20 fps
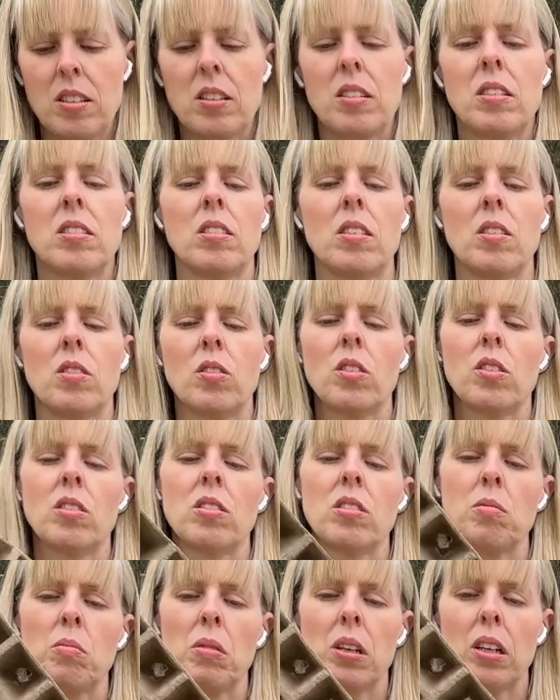So we've got
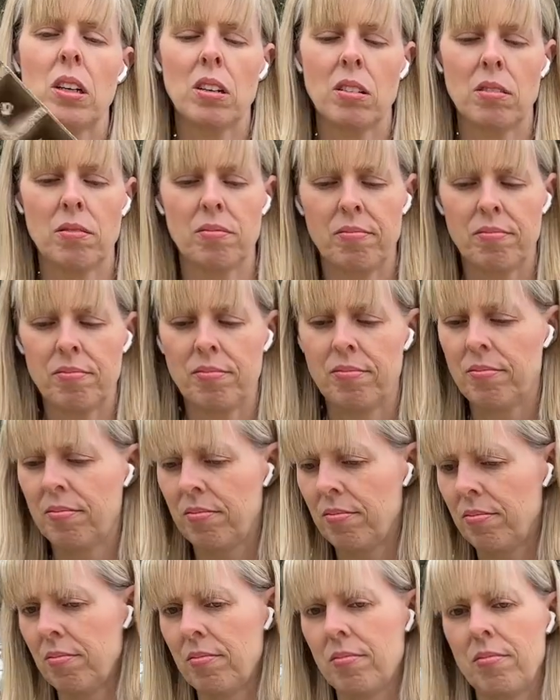some little
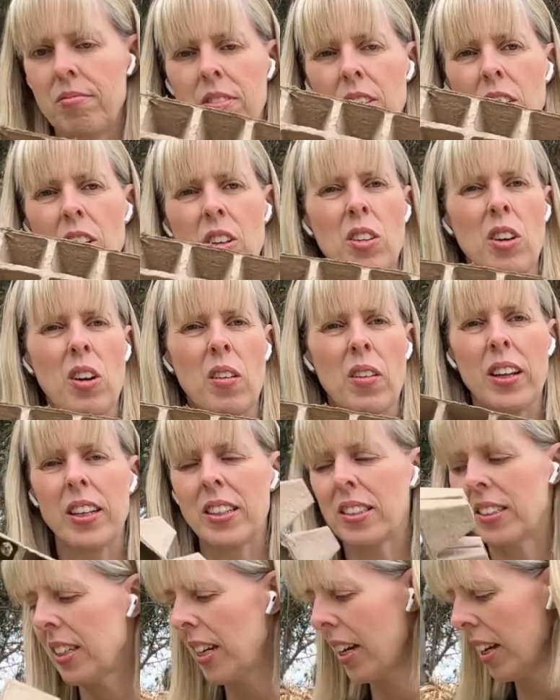growing
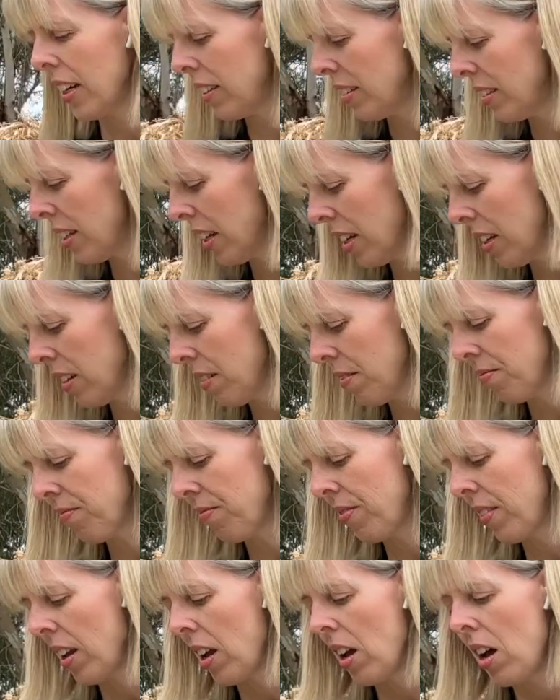containers here,
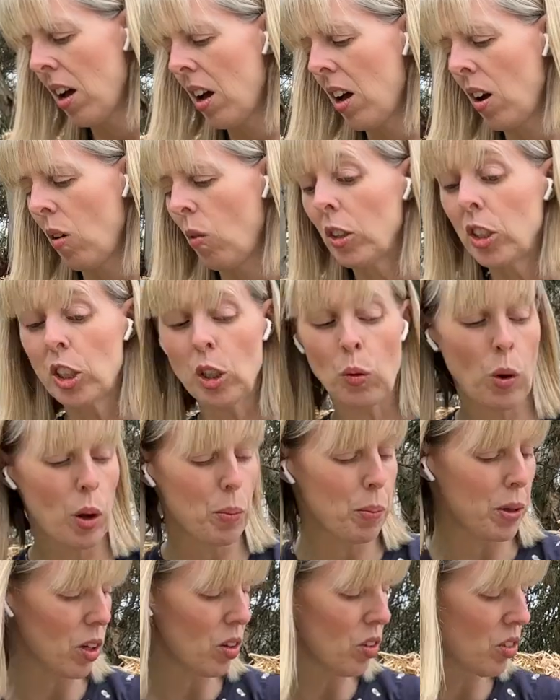which I won't
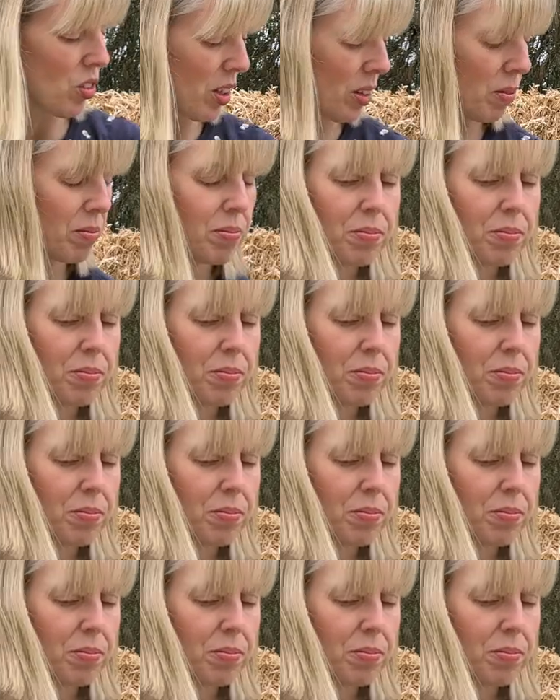be using.